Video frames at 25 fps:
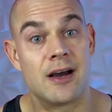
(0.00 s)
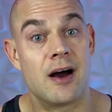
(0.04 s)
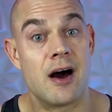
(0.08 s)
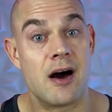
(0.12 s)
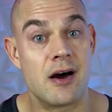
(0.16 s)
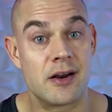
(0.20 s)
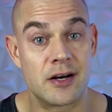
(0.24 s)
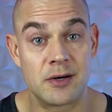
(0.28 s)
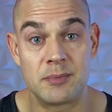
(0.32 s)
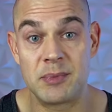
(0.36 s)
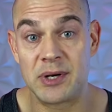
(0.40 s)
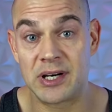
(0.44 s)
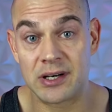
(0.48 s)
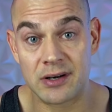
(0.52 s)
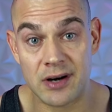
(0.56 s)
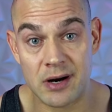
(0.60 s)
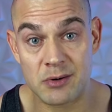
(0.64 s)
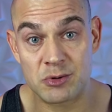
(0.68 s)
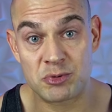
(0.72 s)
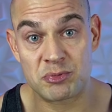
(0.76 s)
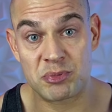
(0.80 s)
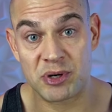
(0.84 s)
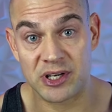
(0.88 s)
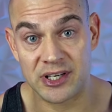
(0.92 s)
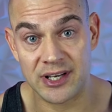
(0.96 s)
100
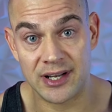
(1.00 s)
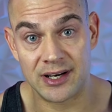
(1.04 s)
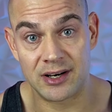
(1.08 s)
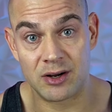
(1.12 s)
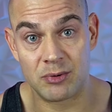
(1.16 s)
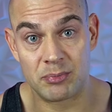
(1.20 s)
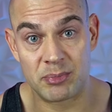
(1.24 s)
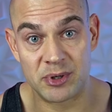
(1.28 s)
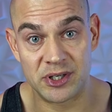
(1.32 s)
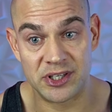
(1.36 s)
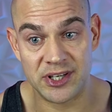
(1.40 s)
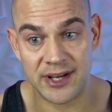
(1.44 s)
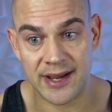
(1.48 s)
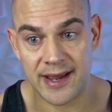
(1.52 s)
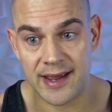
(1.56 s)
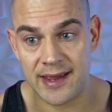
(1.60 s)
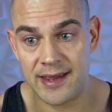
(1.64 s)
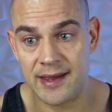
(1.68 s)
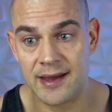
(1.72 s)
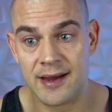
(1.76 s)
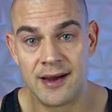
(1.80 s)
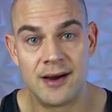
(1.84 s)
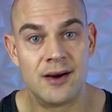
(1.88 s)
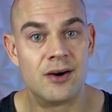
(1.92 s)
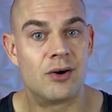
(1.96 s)
milligrams pregnenolone per
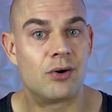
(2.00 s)
day